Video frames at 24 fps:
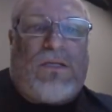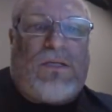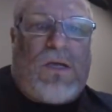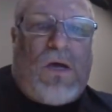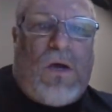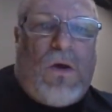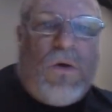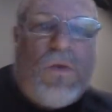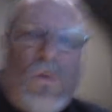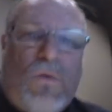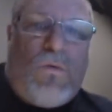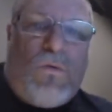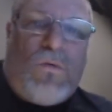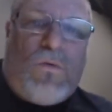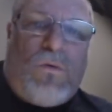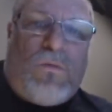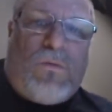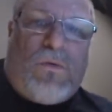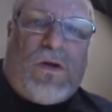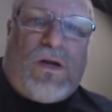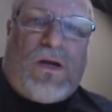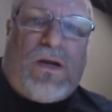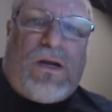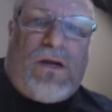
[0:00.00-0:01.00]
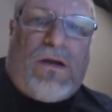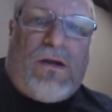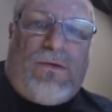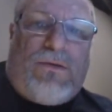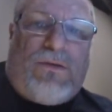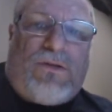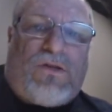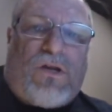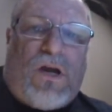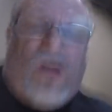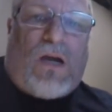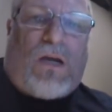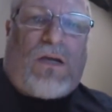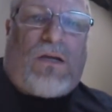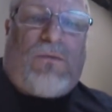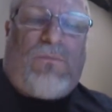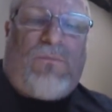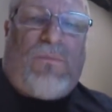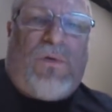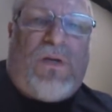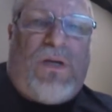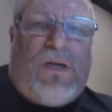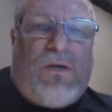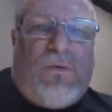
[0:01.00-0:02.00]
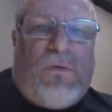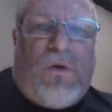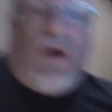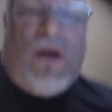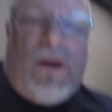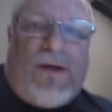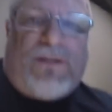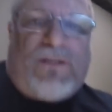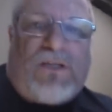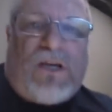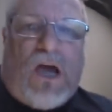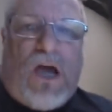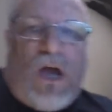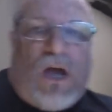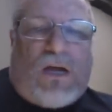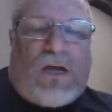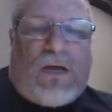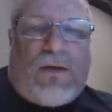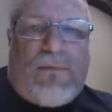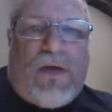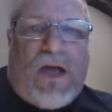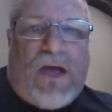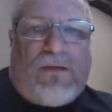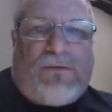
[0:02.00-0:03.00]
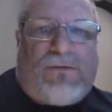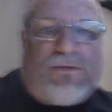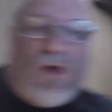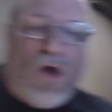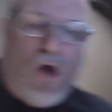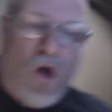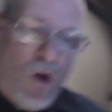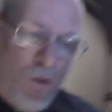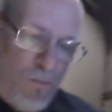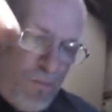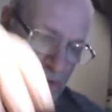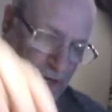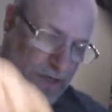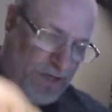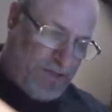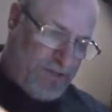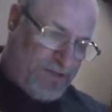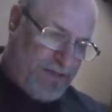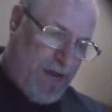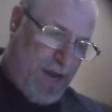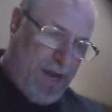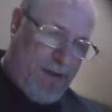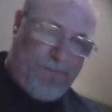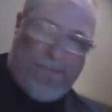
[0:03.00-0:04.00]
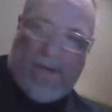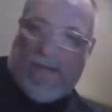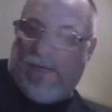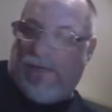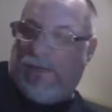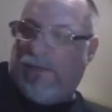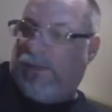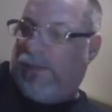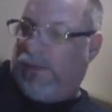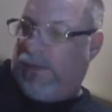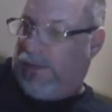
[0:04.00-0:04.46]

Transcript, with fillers: so we're here in the truck and we want to talk about the homework assignment.